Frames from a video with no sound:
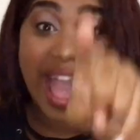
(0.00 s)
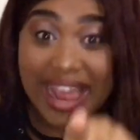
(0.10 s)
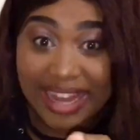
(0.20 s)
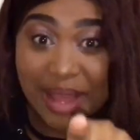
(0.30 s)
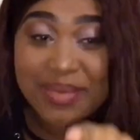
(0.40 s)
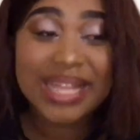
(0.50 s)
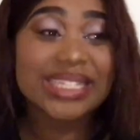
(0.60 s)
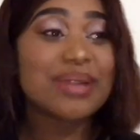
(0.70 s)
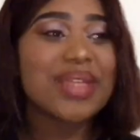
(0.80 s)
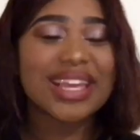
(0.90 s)
And
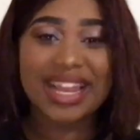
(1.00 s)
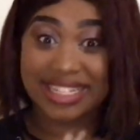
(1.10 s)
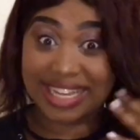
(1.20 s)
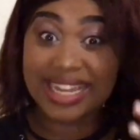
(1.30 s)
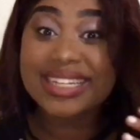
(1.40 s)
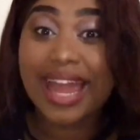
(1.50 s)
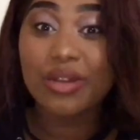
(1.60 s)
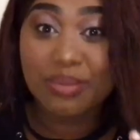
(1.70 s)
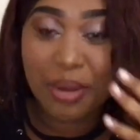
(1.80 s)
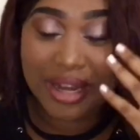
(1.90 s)
gummas gum like that and call
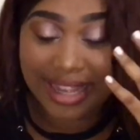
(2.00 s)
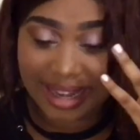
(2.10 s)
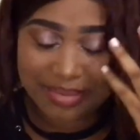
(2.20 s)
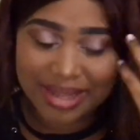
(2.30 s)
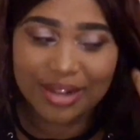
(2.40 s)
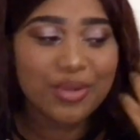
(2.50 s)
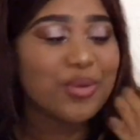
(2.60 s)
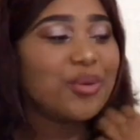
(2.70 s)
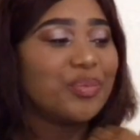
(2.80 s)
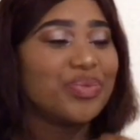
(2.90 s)
him bone. I mean
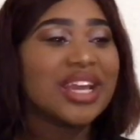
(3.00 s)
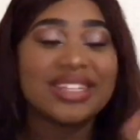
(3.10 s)
cool.